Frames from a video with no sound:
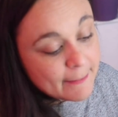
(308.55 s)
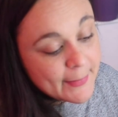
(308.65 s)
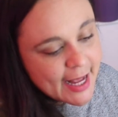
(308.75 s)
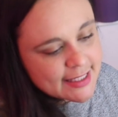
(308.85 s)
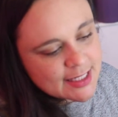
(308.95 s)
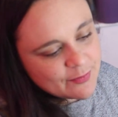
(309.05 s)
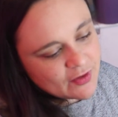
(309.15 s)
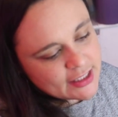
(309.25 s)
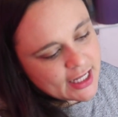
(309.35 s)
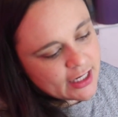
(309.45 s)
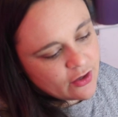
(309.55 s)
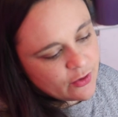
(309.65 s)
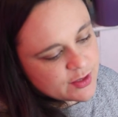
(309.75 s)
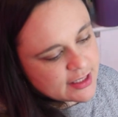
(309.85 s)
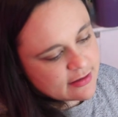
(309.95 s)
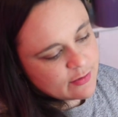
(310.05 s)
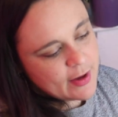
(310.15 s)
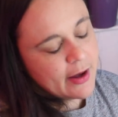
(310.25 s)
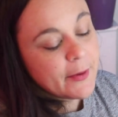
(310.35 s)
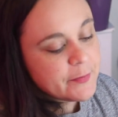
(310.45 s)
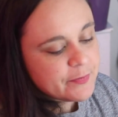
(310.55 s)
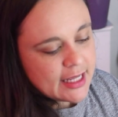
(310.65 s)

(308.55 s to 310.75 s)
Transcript: But something that I noticed as well,